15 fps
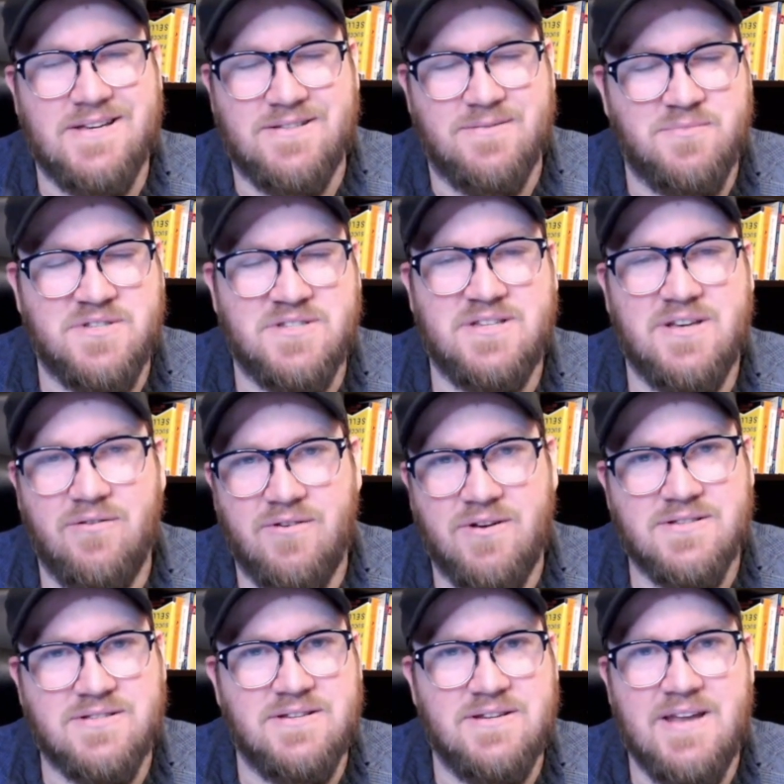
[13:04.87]
some
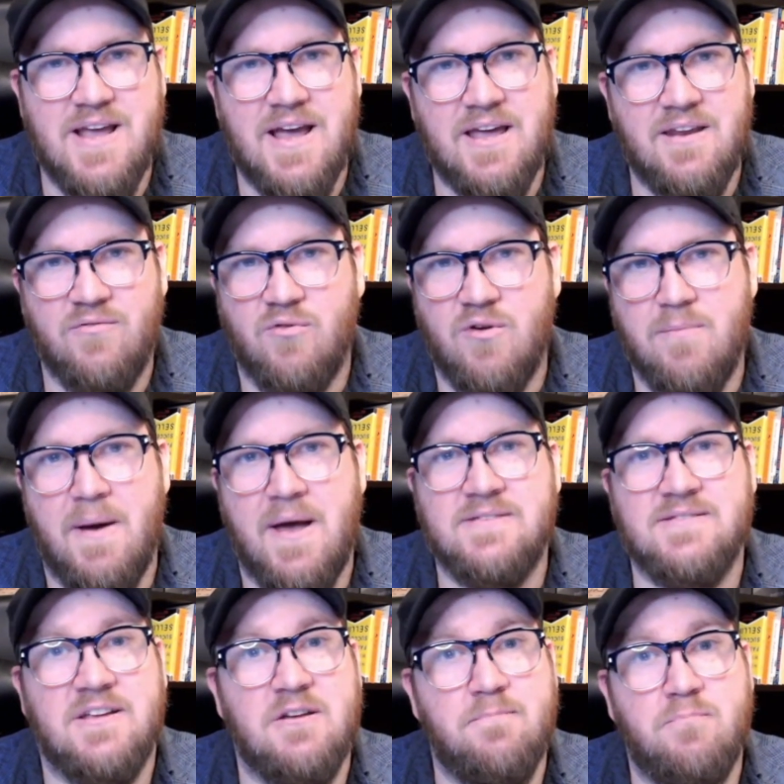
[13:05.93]
serious negative
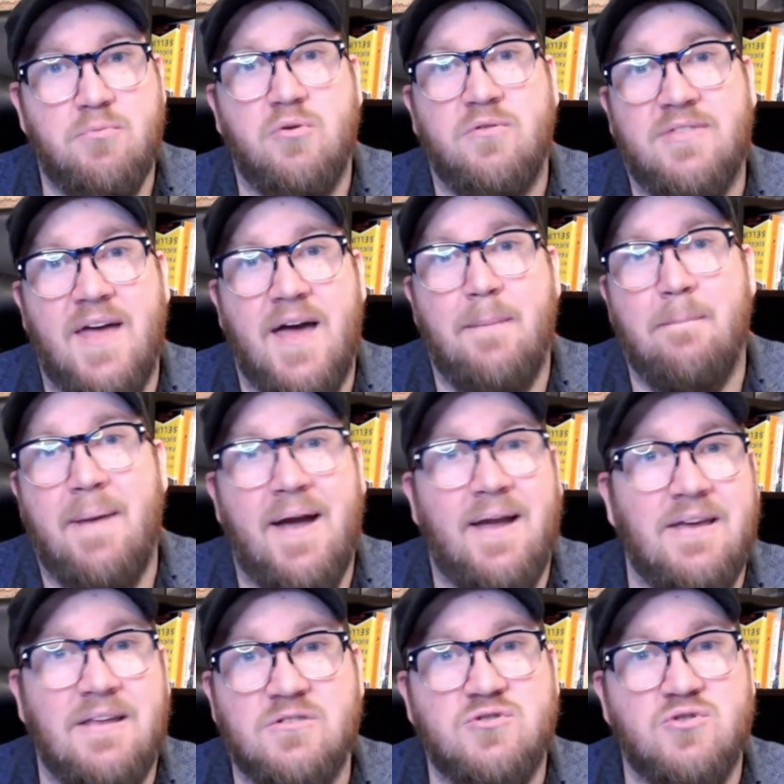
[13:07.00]
rebasing to put that
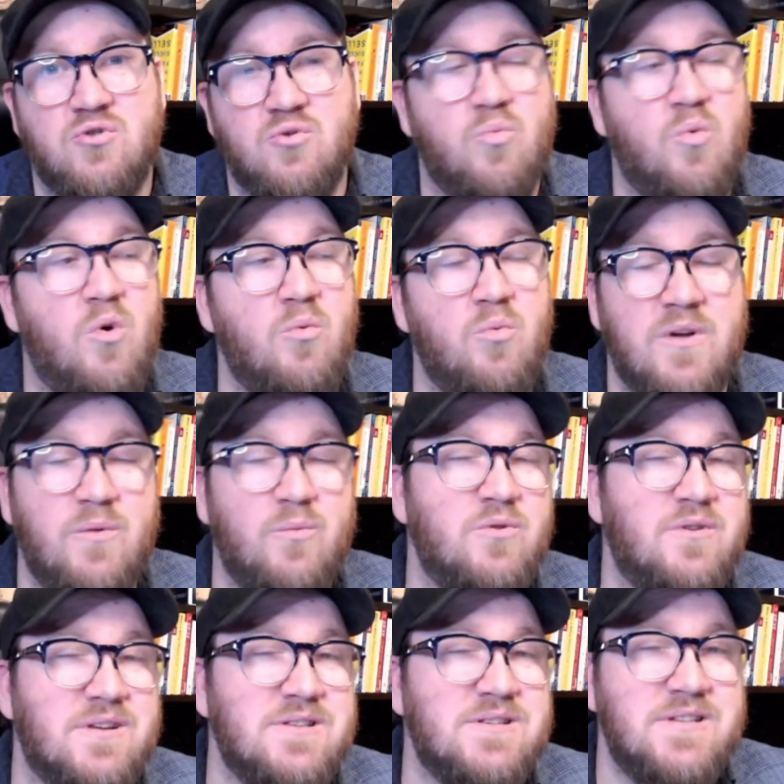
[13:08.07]
back into what we
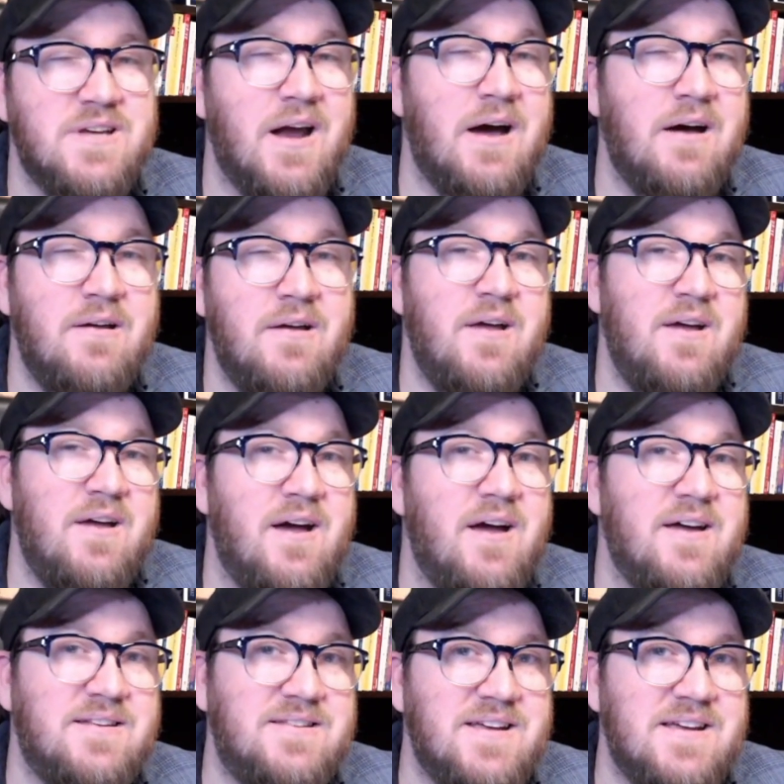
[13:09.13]
would consider
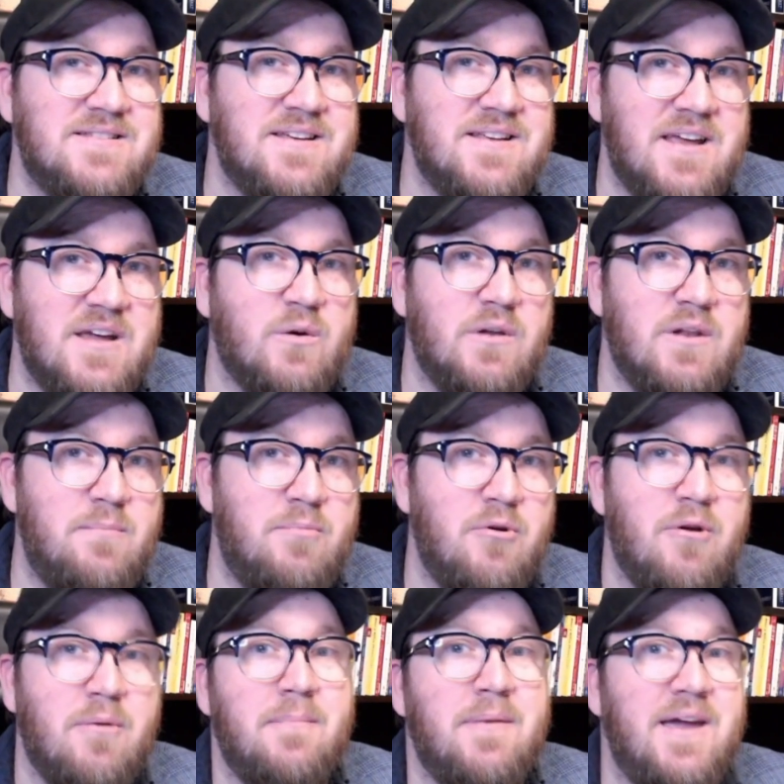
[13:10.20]
a decent
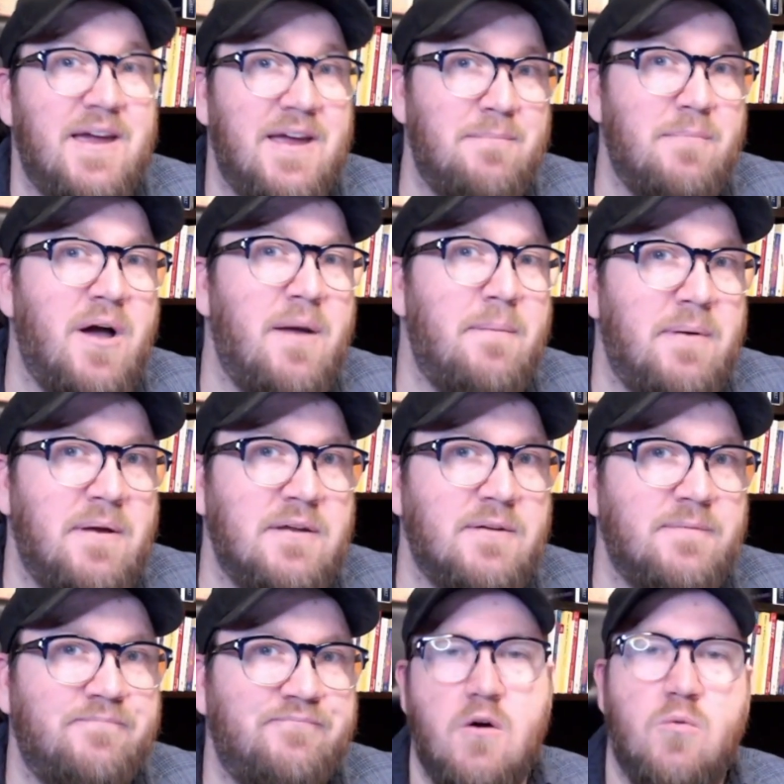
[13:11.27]
equilibrium, in my opinion.
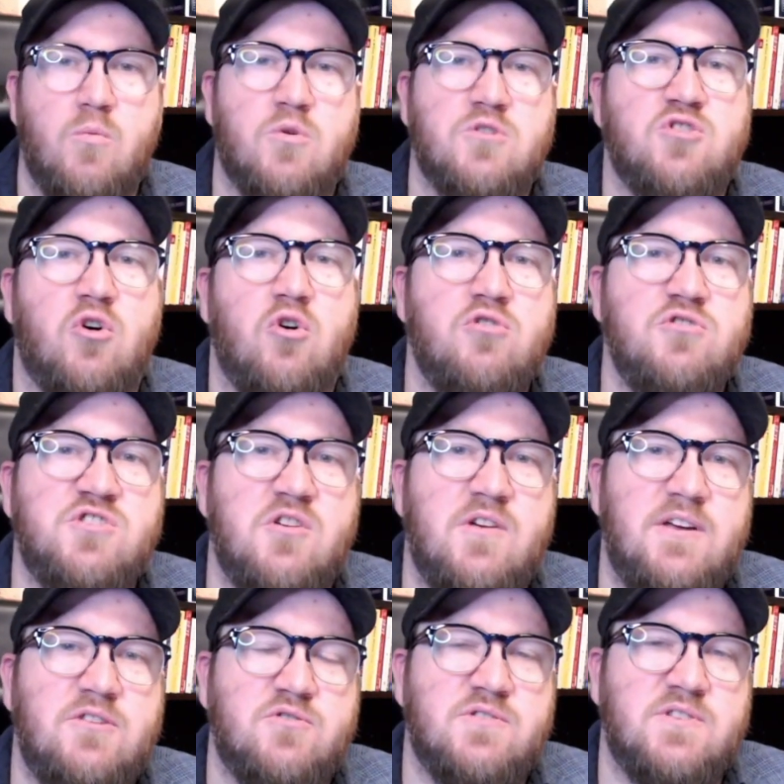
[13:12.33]
What's also
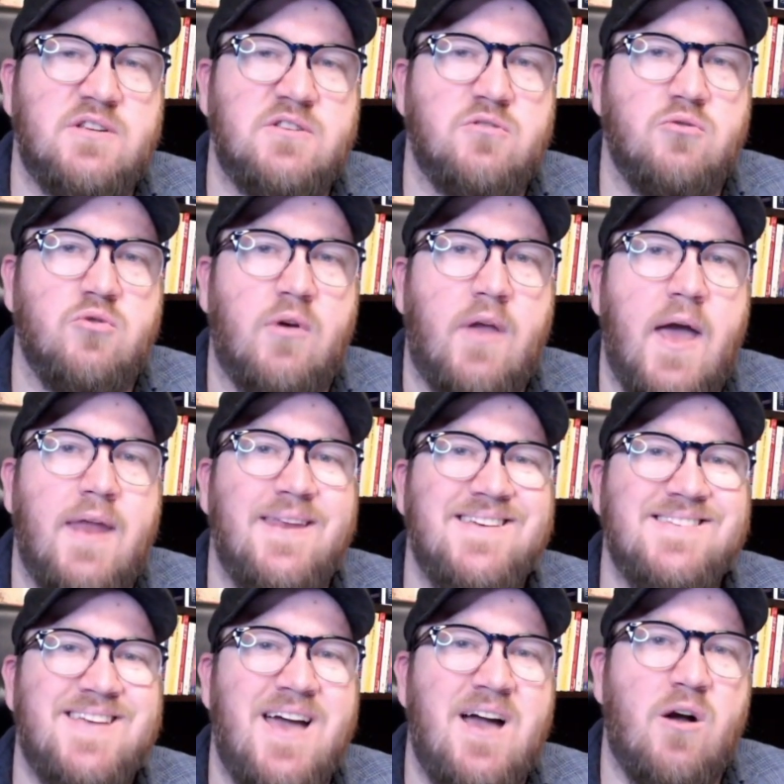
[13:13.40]
interesting to look at
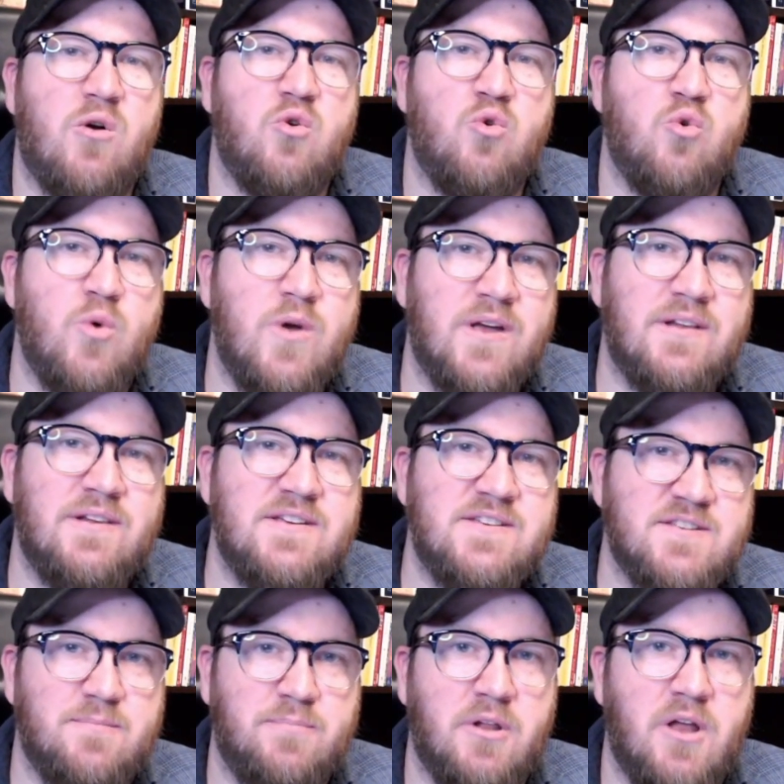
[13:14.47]
is how quickly
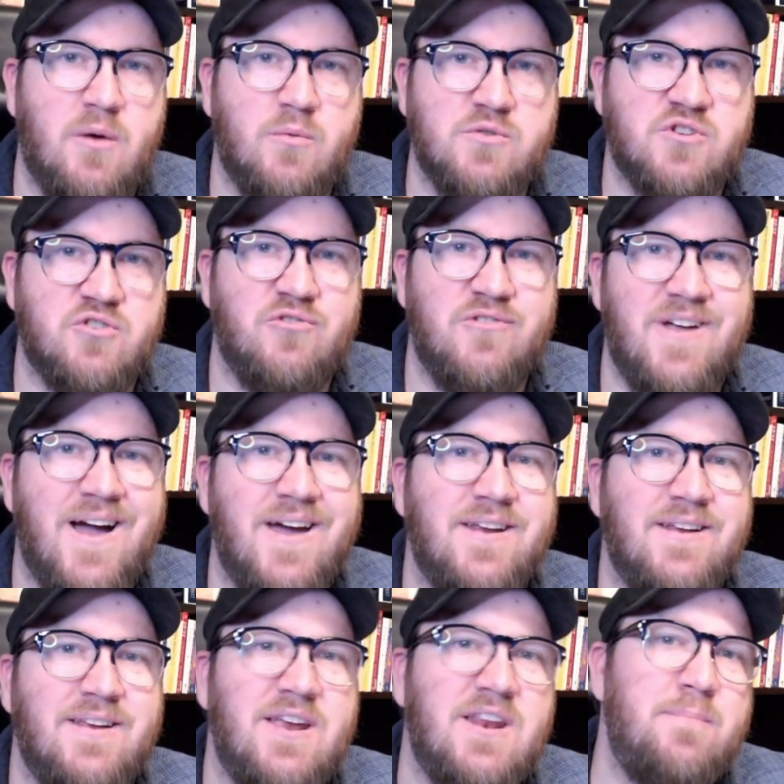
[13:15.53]
supply was
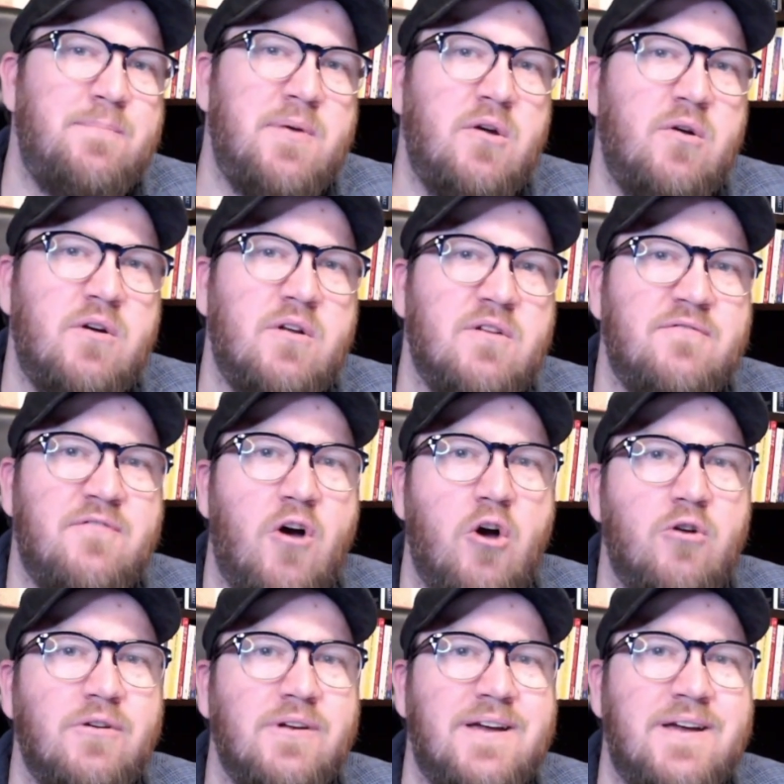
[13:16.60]
created. In a period of
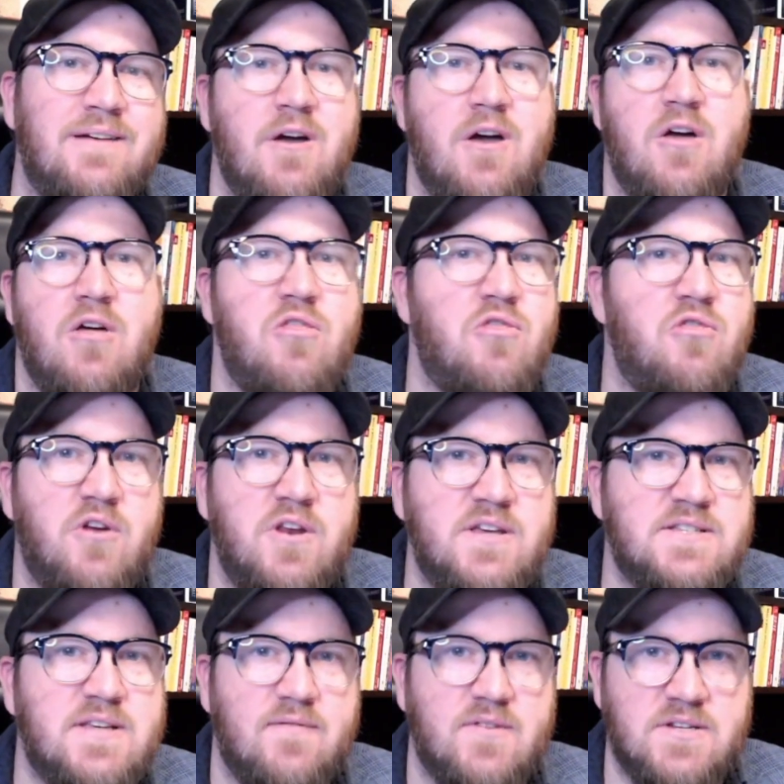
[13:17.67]
only
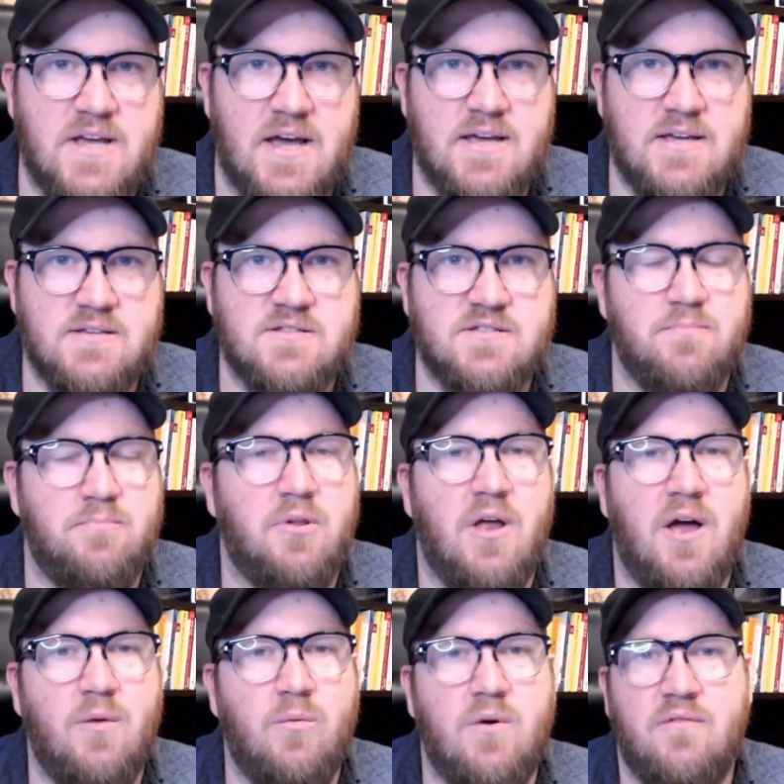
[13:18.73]
thirty-seven days,
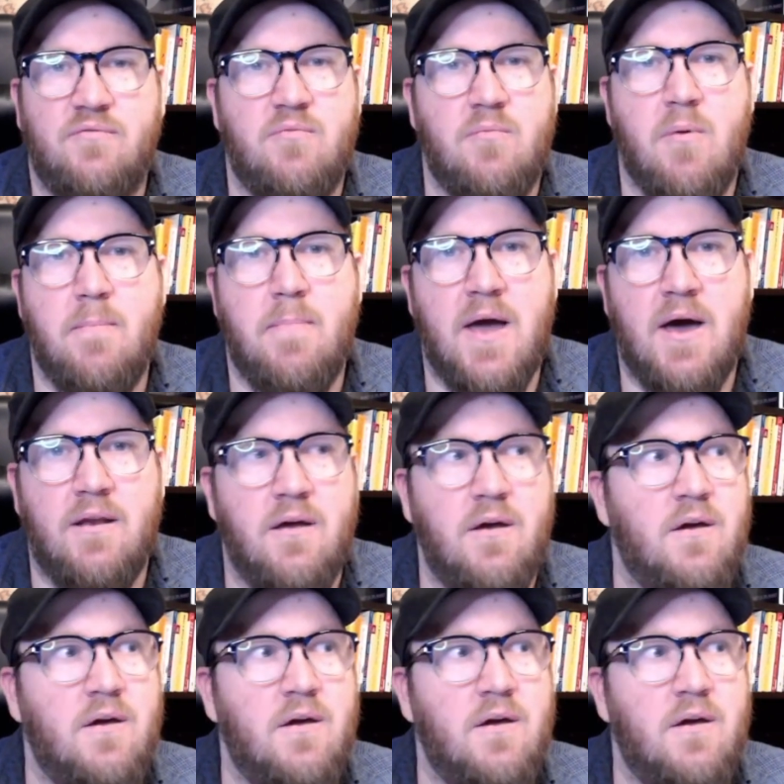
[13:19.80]
supply went from about